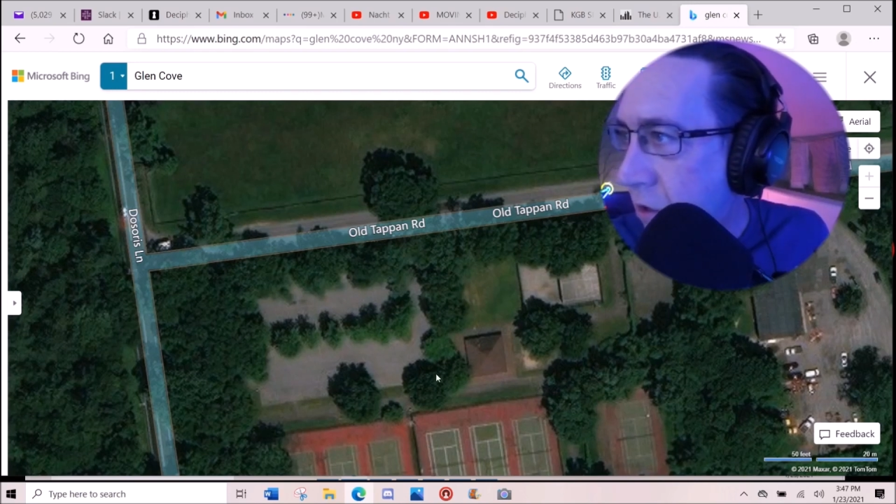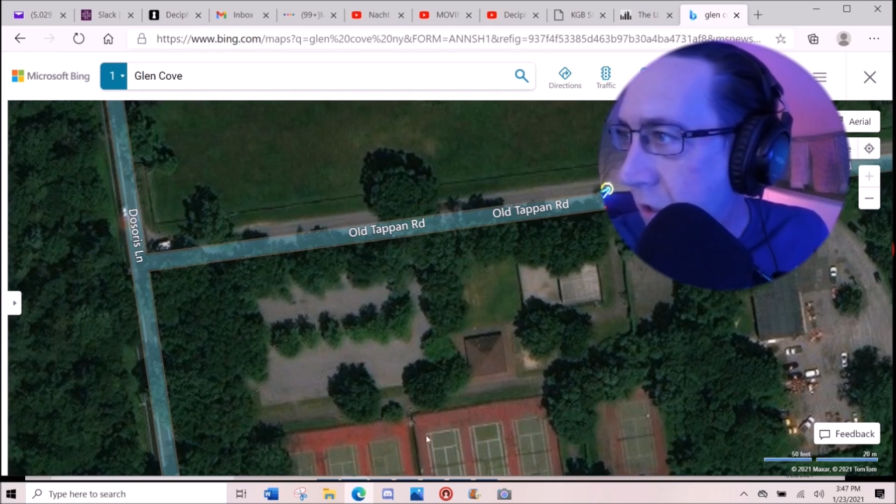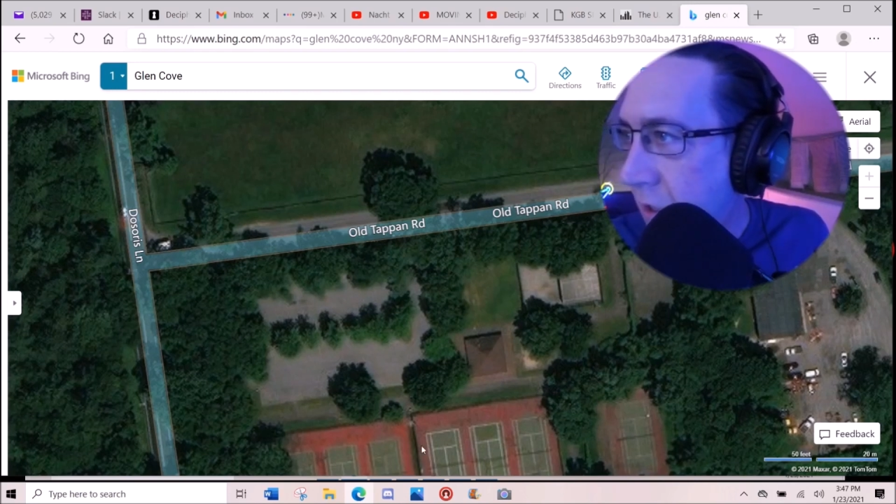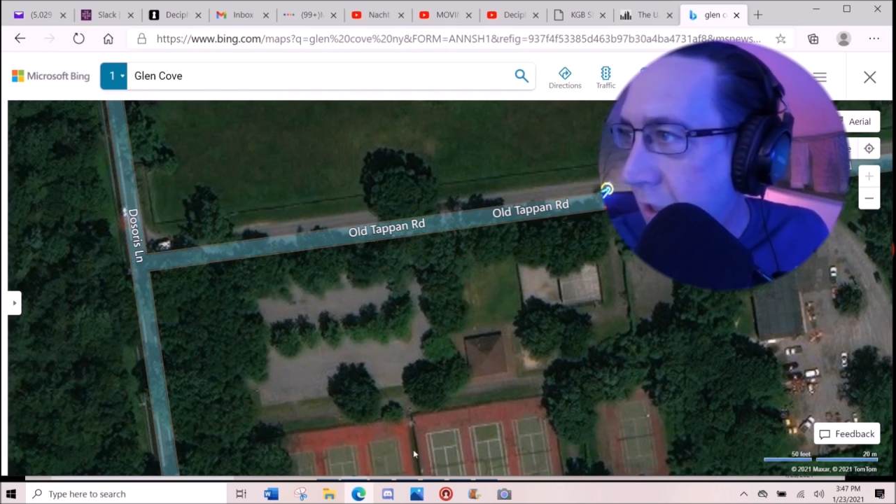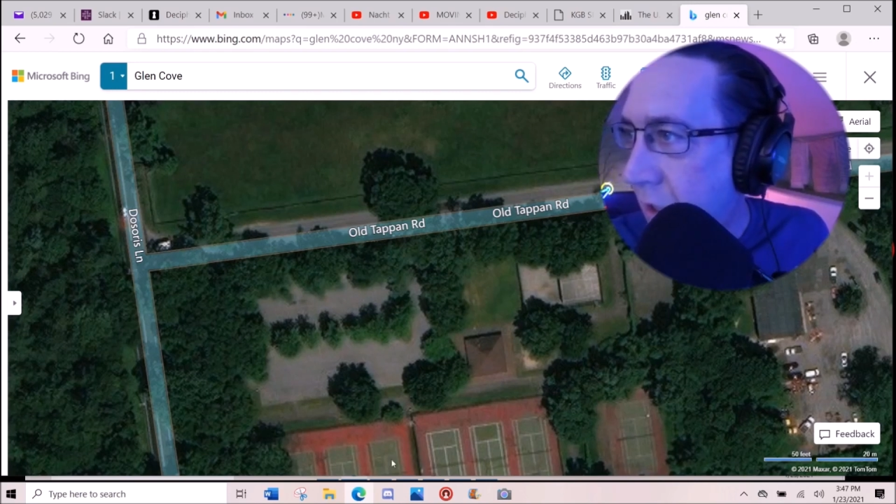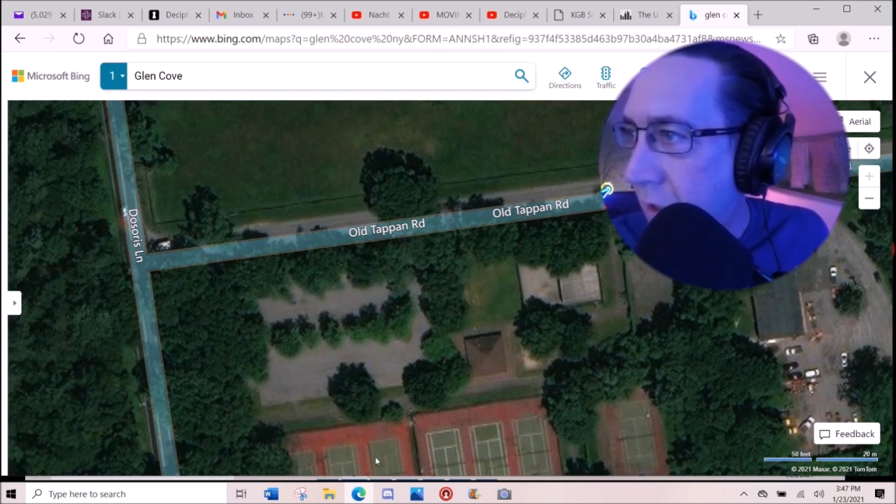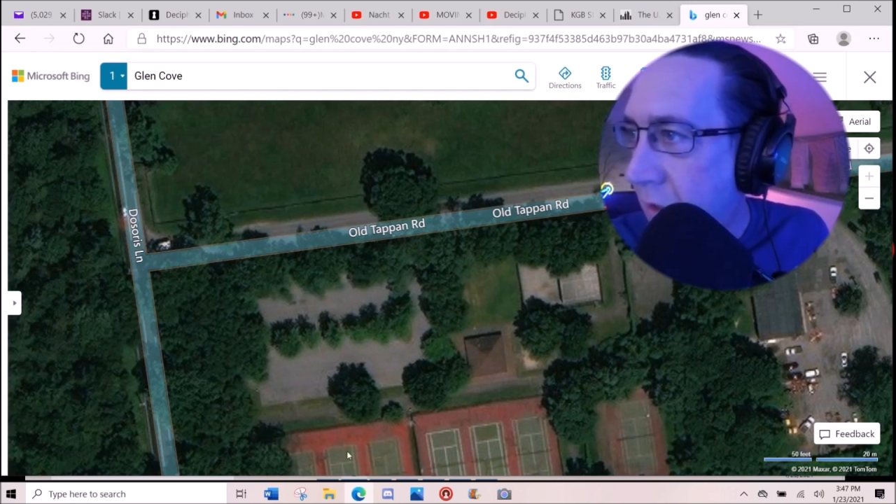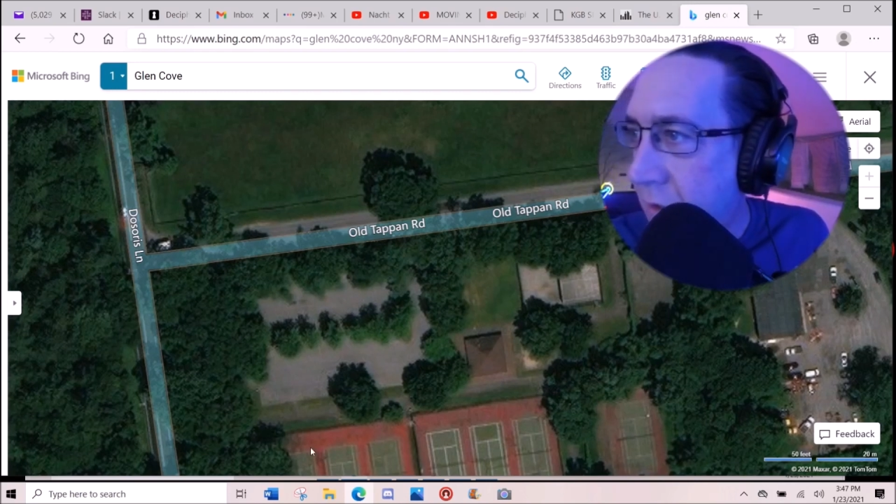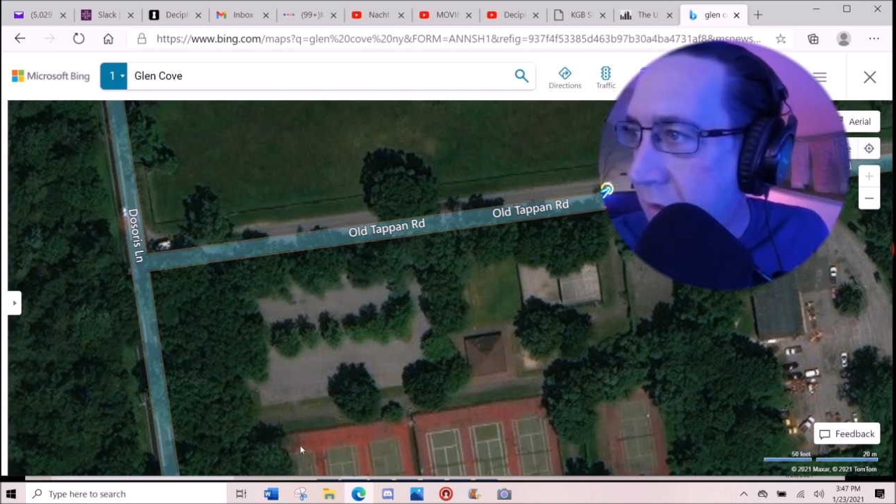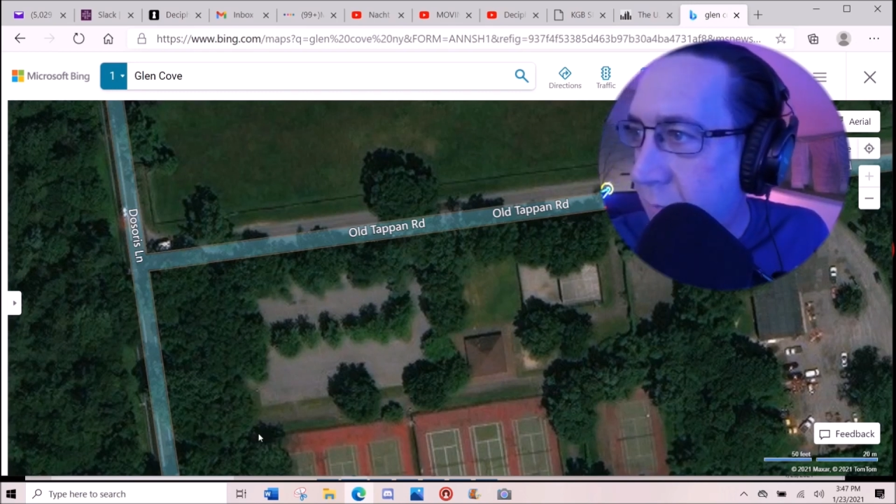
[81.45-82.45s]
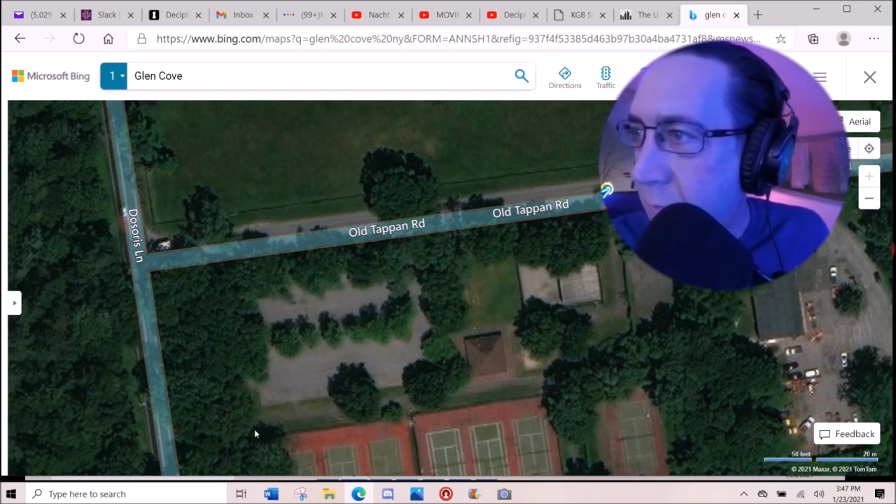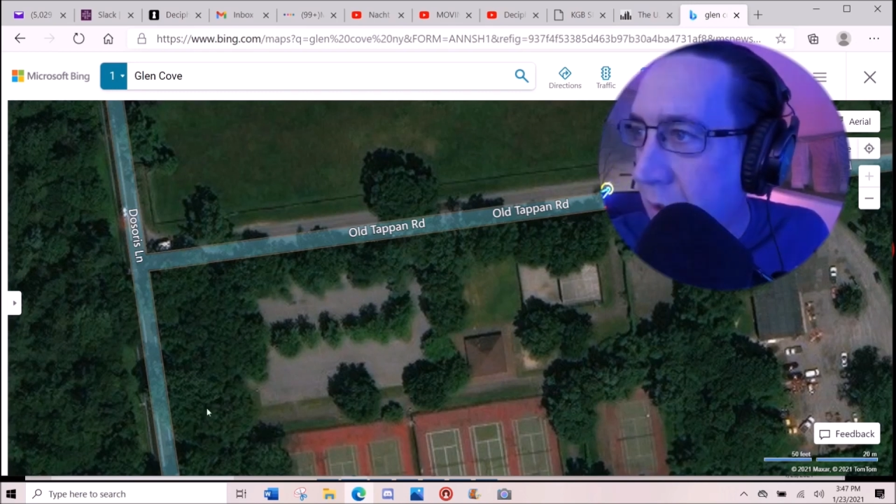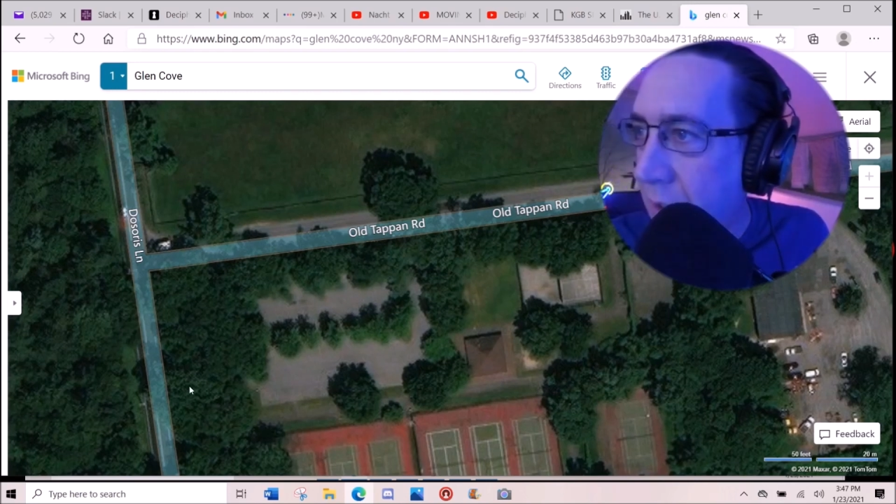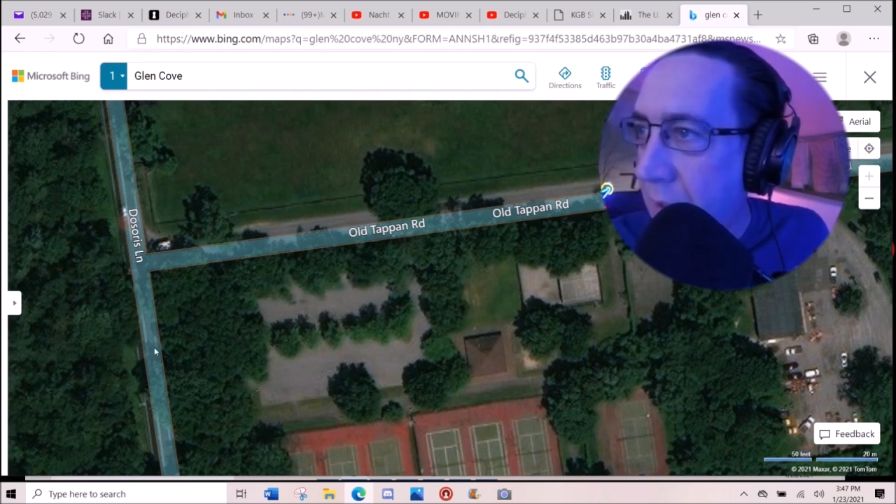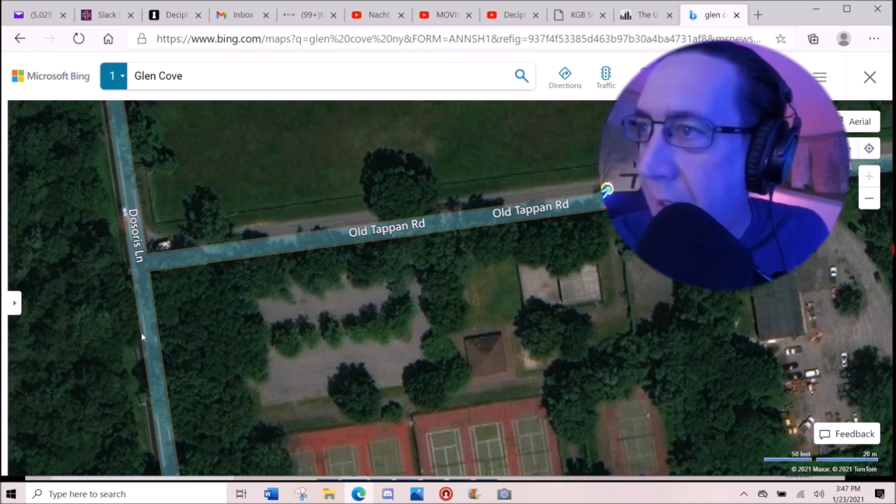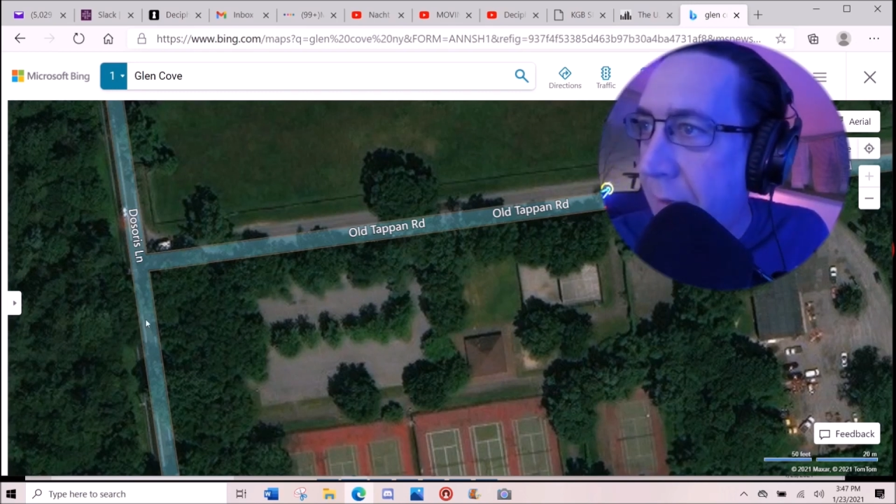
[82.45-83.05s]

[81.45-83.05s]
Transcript: here, there's a parking lot.